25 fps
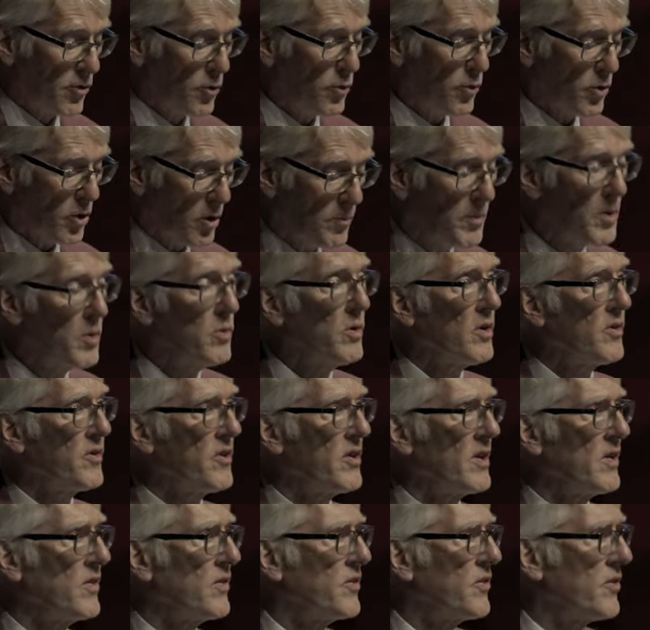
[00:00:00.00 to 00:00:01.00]
to
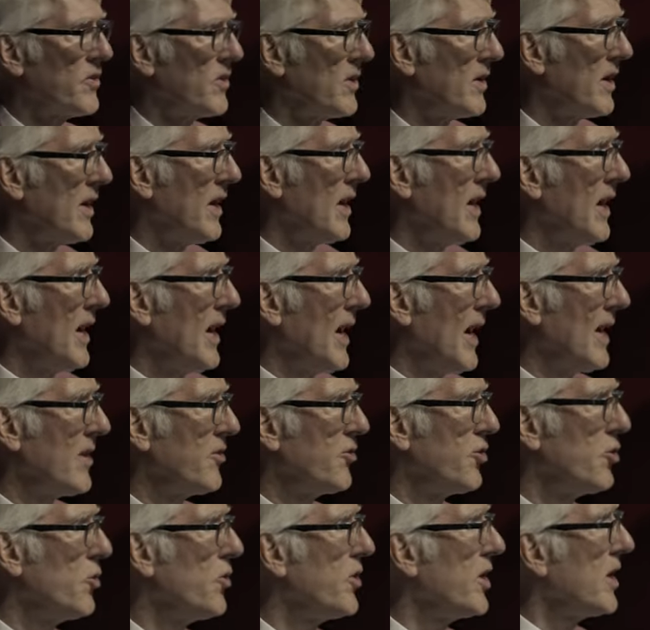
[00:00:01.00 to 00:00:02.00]
communities,
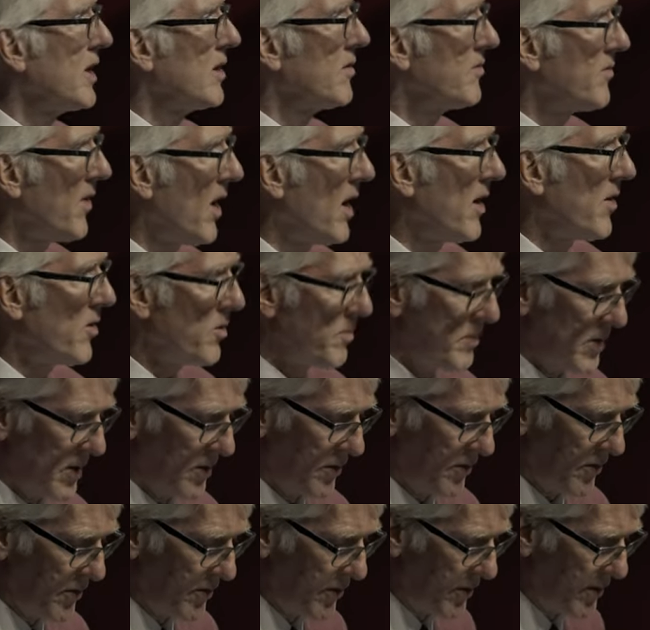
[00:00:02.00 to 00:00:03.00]
and to the
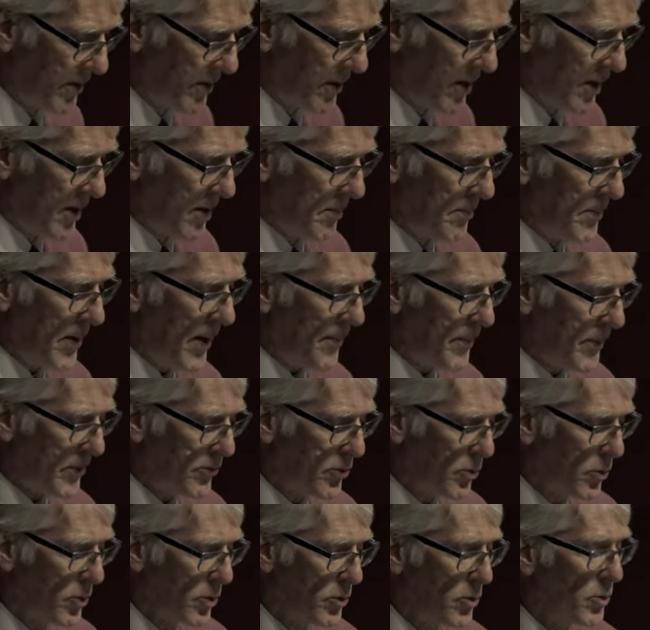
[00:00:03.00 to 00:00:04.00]
environment,
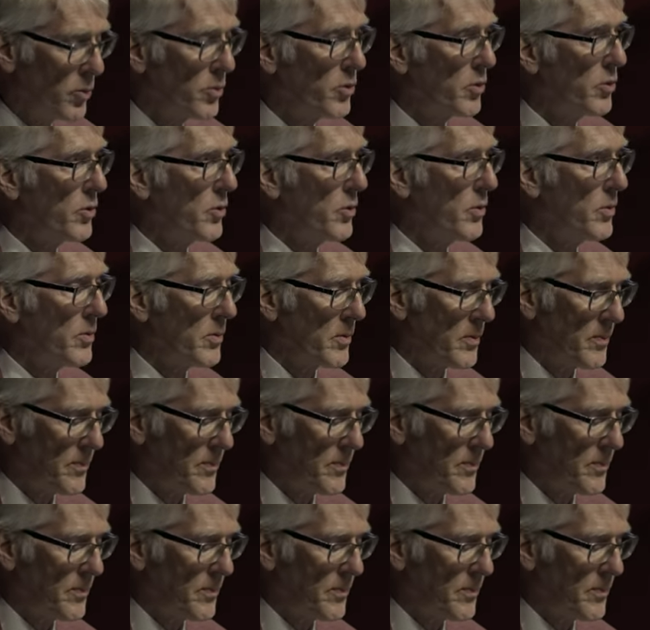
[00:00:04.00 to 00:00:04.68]
Papatuanuku.